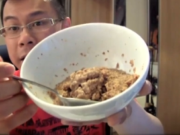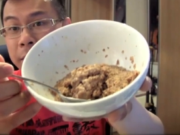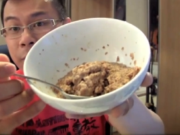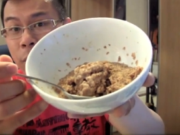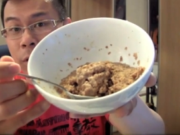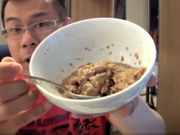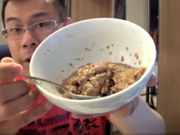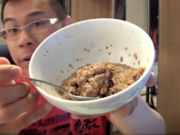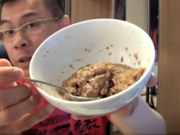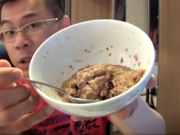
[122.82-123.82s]
this
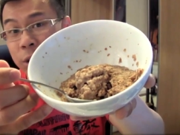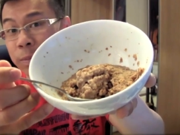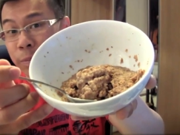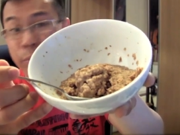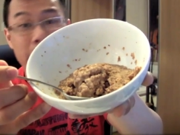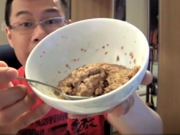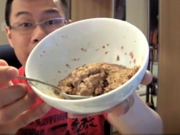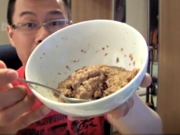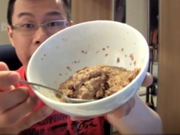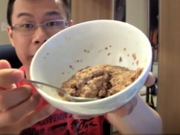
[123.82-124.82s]
earlier. It was just bran
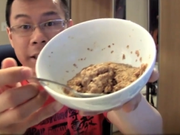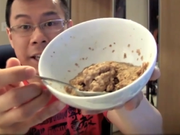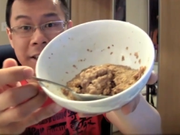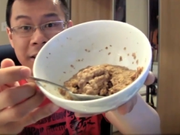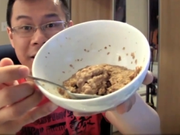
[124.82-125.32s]
flakes.